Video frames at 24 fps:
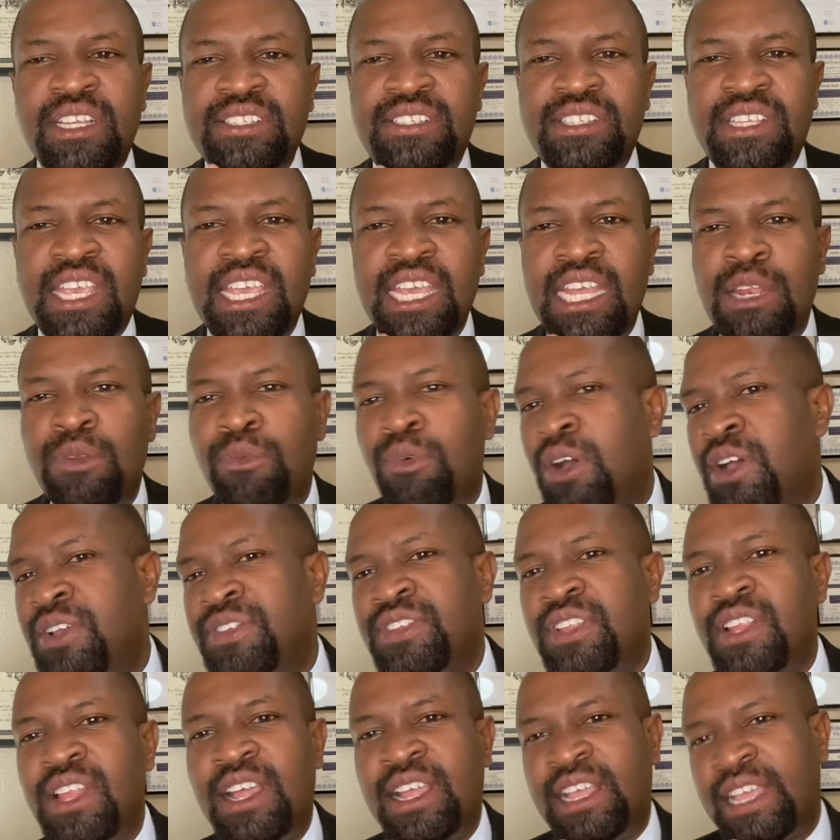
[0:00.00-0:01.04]
kid was
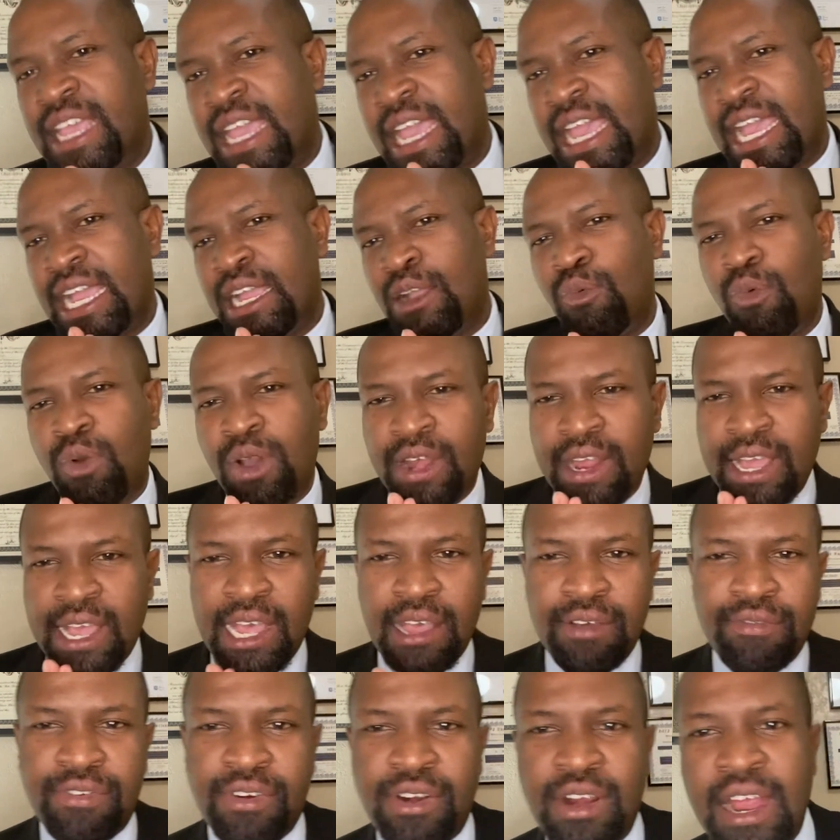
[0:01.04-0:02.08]
in a gang,
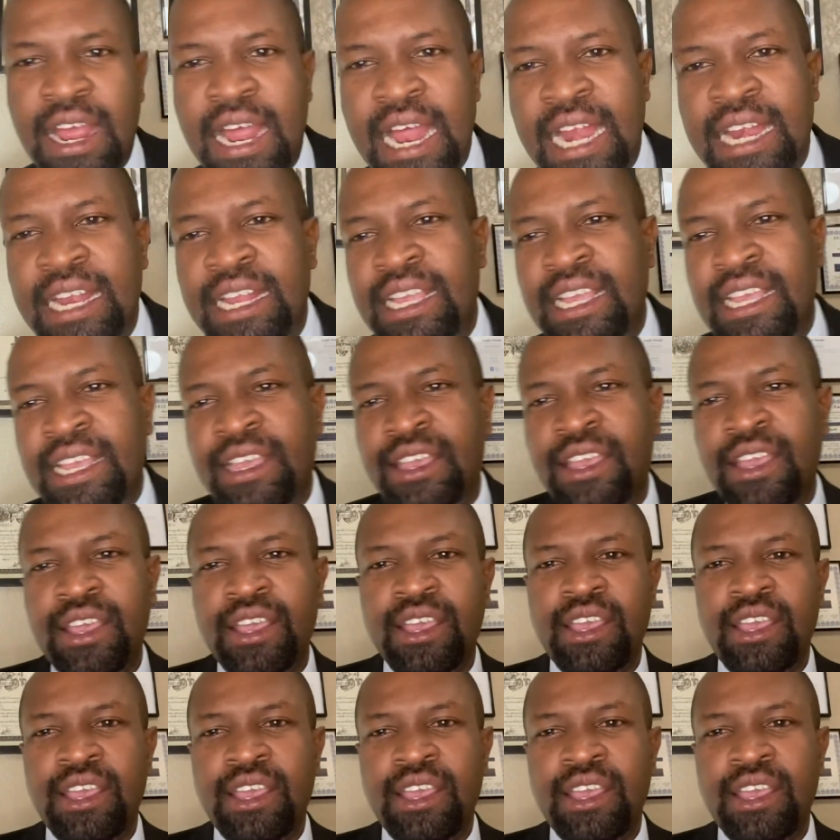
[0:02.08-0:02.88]
whatever, and he